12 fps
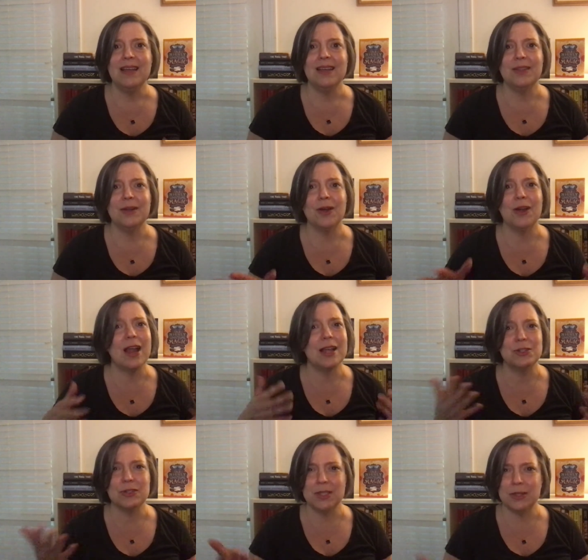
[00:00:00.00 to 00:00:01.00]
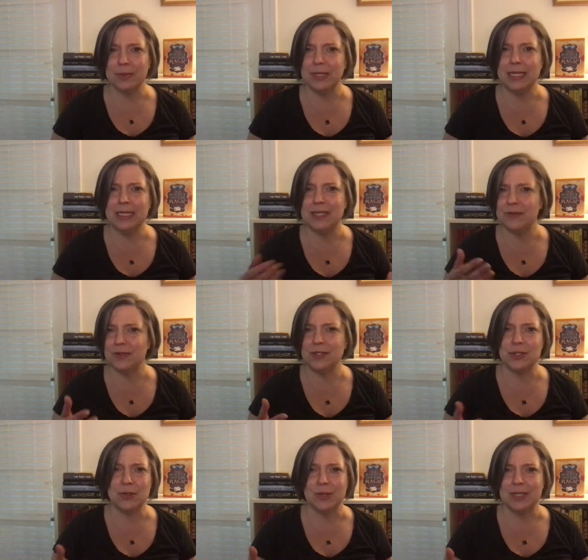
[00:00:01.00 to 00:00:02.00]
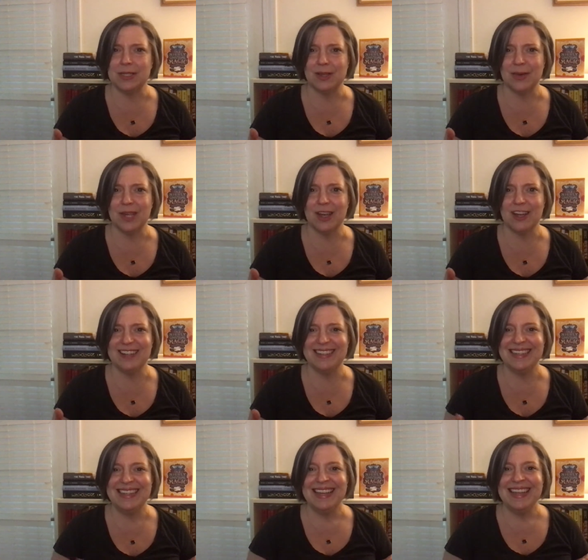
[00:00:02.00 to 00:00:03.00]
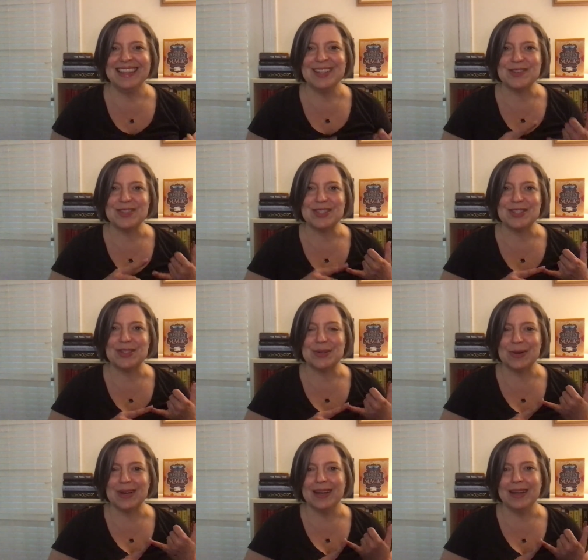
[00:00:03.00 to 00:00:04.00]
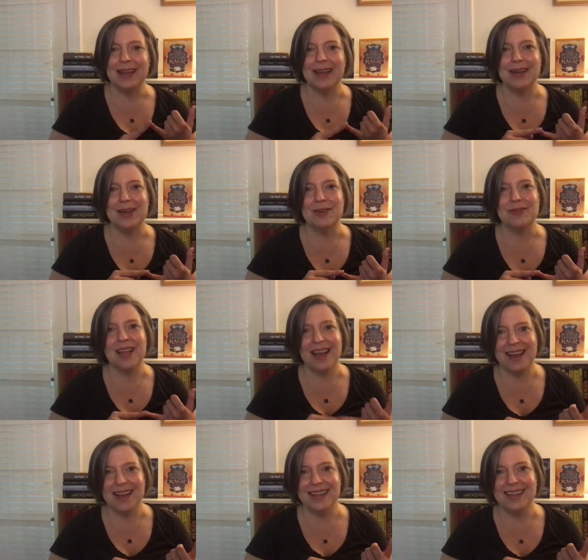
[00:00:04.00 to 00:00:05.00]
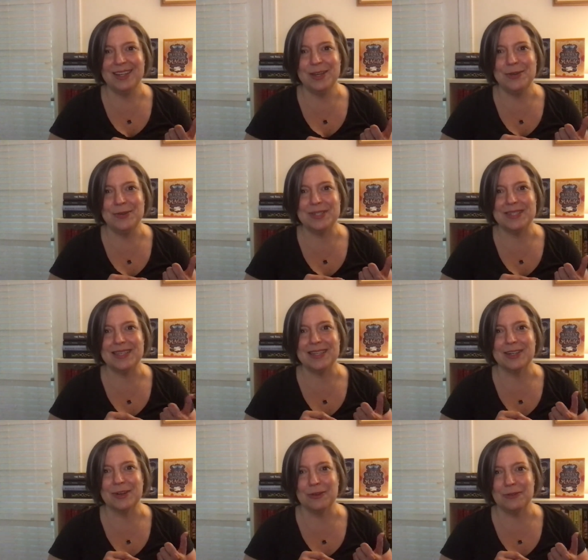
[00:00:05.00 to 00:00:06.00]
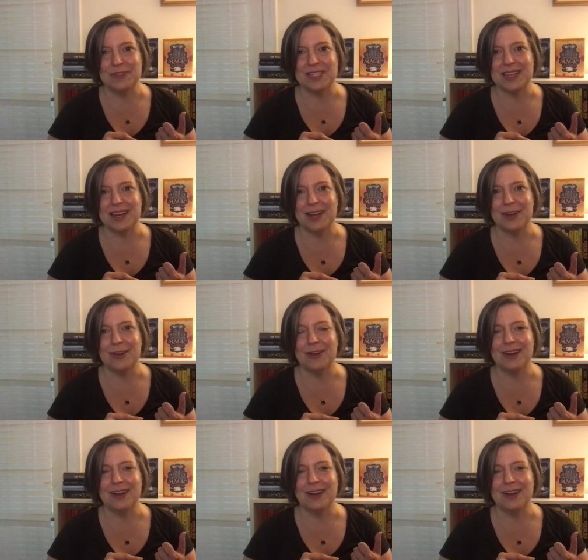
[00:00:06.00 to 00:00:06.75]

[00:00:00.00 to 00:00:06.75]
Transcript: there are actually three different stories going on. There's the story of Kai, who is the girl visiting her